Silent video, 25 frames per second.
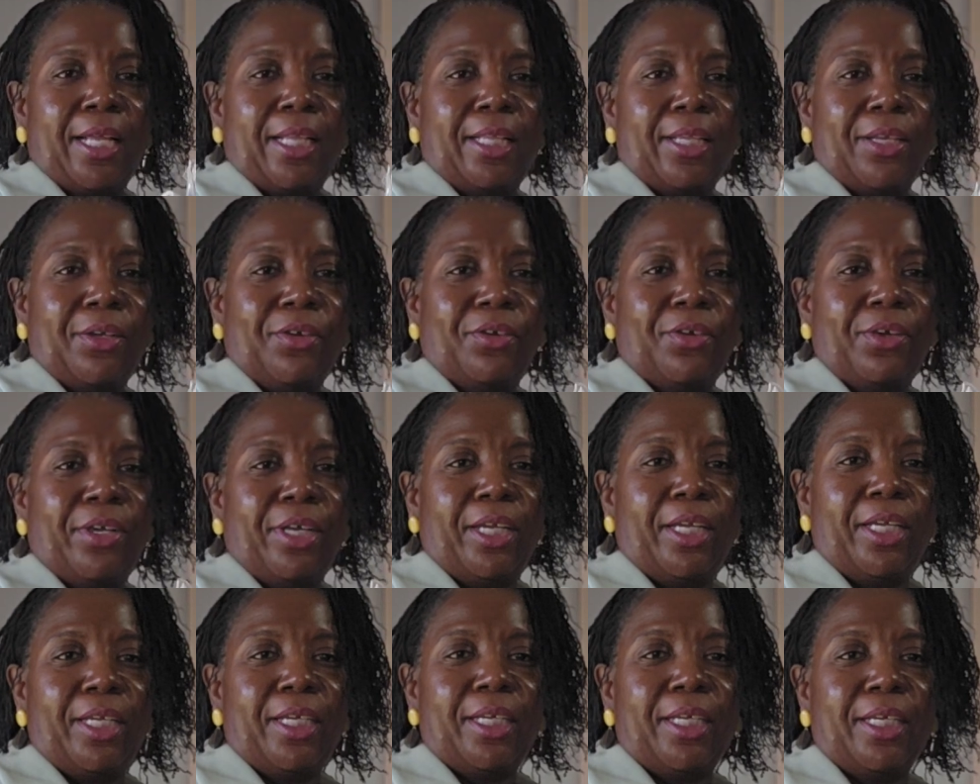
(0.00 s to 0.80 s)
the
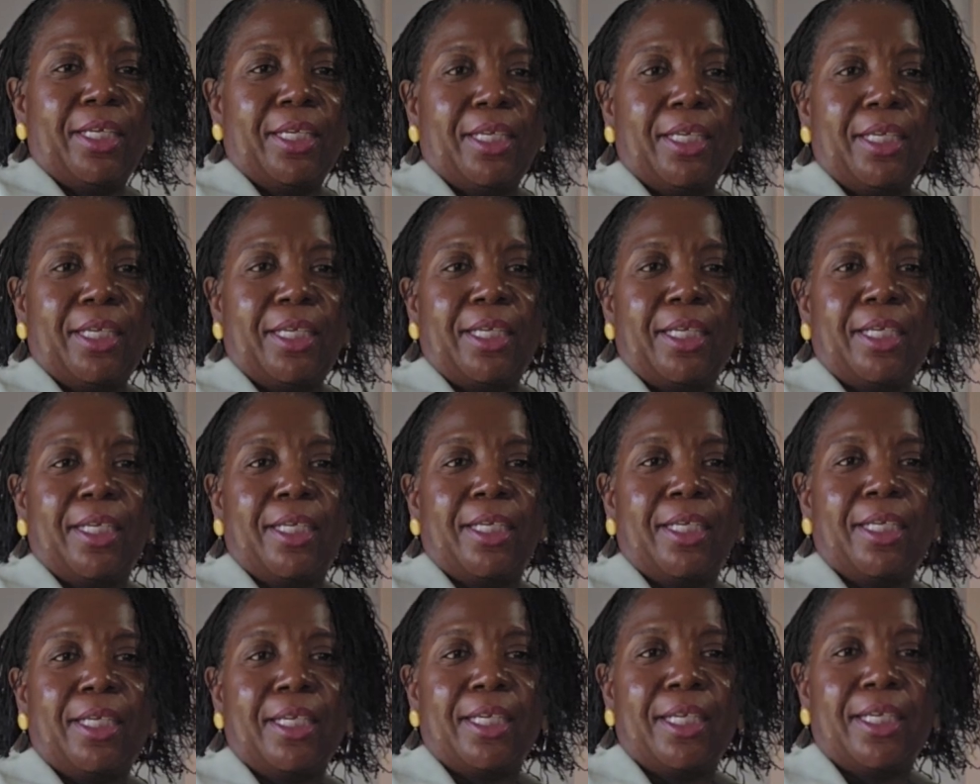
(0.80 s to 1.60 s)
green
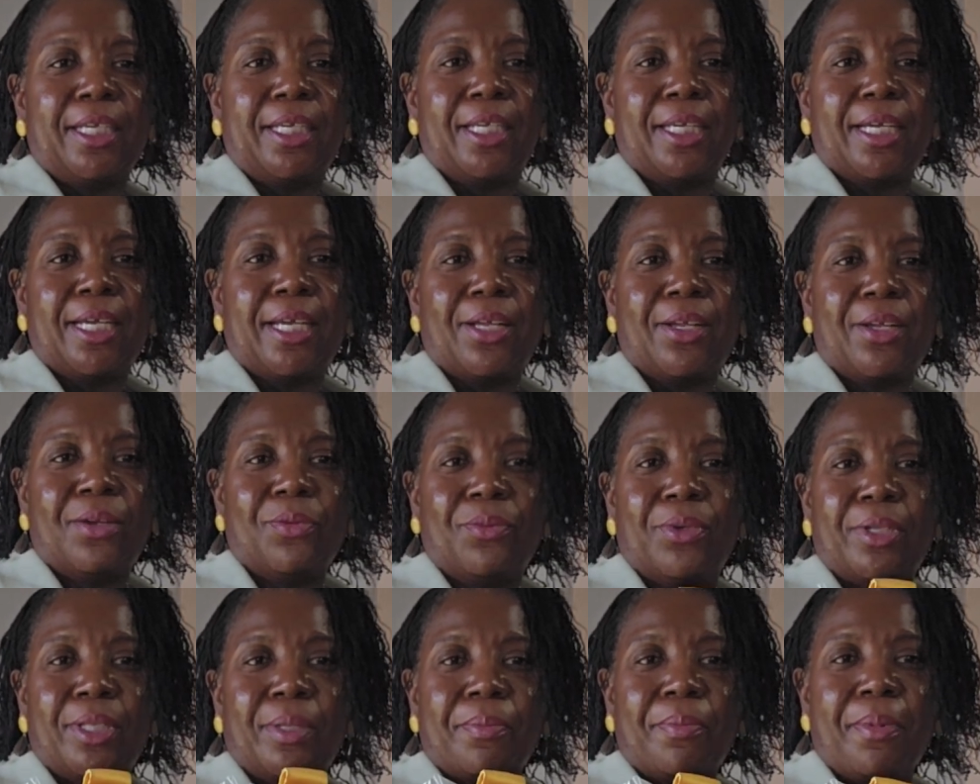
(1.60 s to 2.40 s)
and yellow
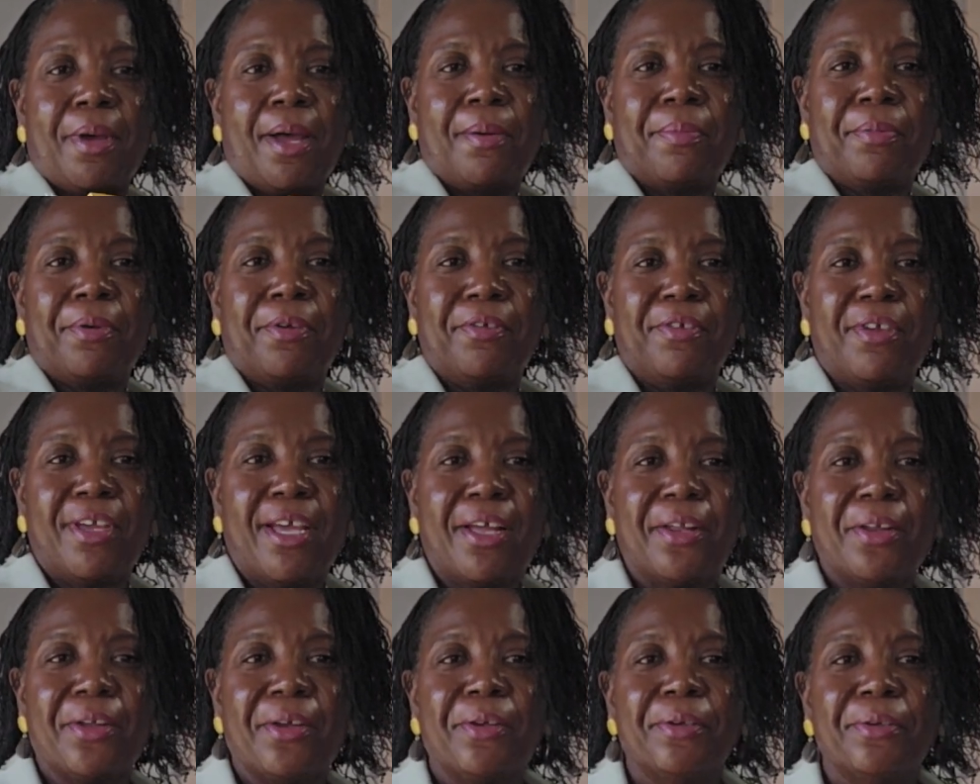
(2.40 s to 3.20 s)
with the pop of
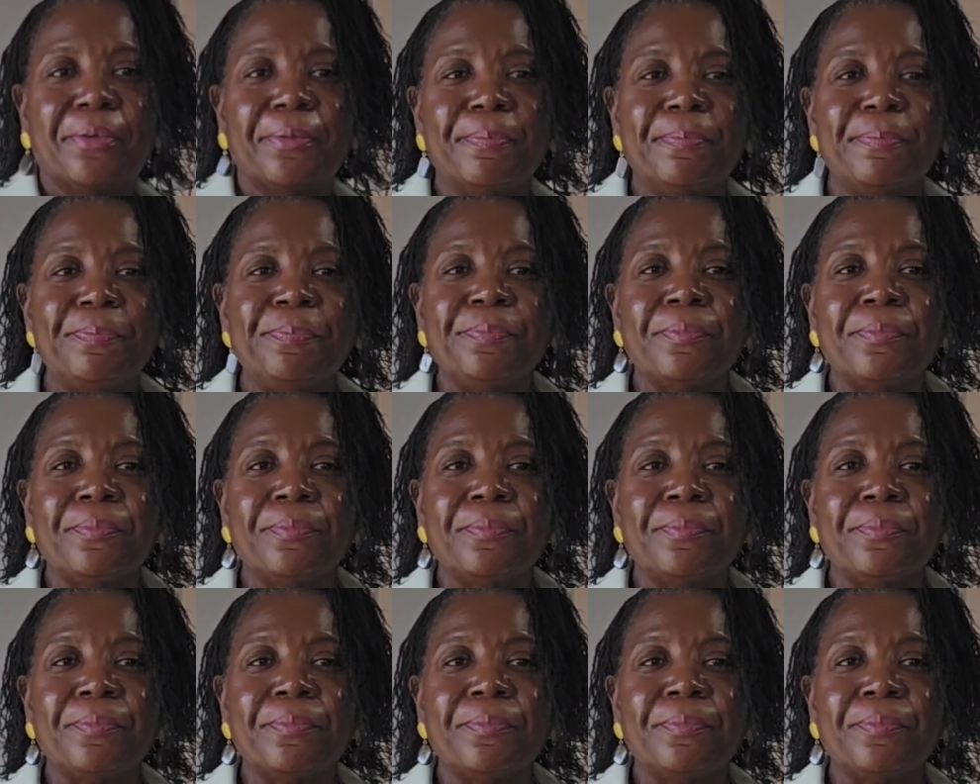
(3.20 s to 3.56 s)
yellow,